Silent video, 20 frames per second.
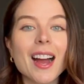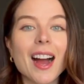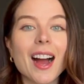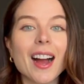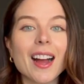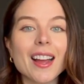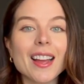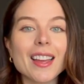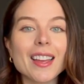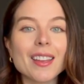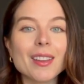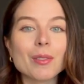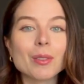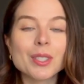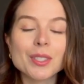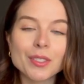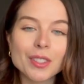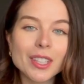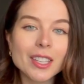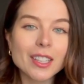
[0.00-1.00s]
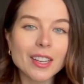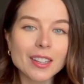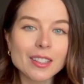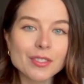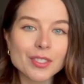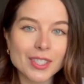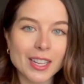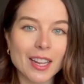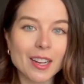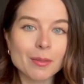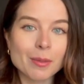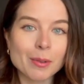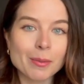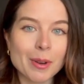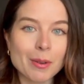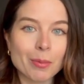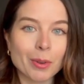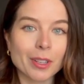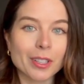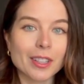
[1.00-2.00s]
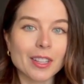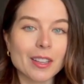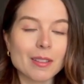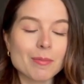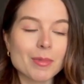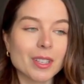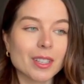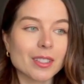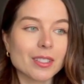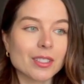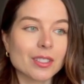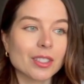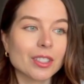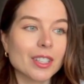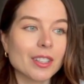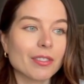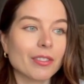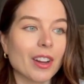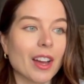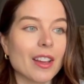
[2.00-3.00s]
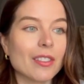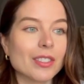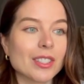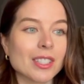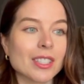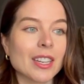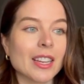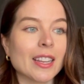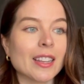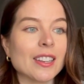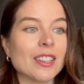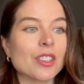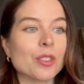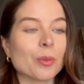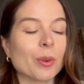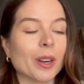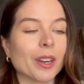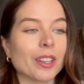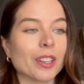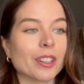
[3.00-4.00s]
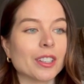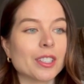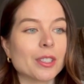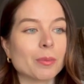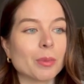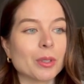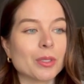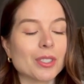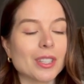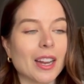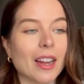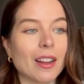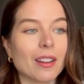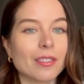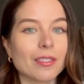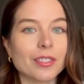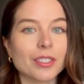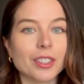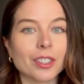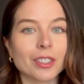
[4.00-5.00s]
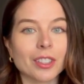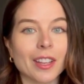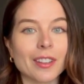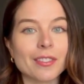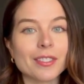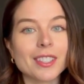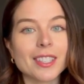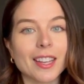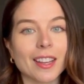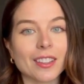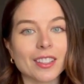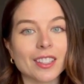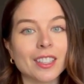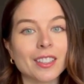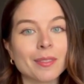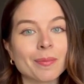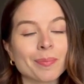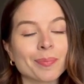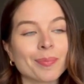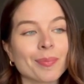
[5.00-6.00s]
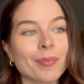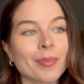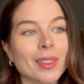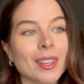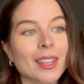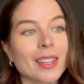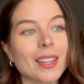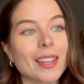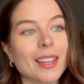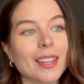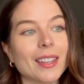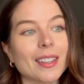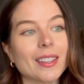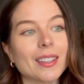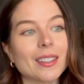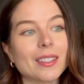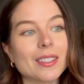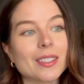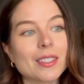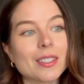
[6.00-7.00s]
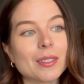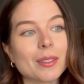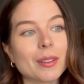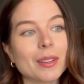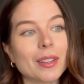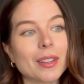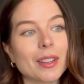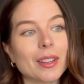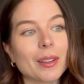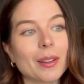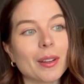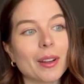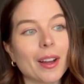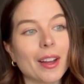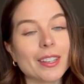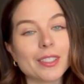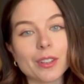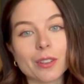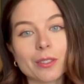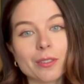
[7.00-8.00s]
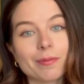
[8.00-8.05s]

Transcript: I was feeling kind of sad about my birthday because 35 is an age where you're supposed to have your life together and I don't.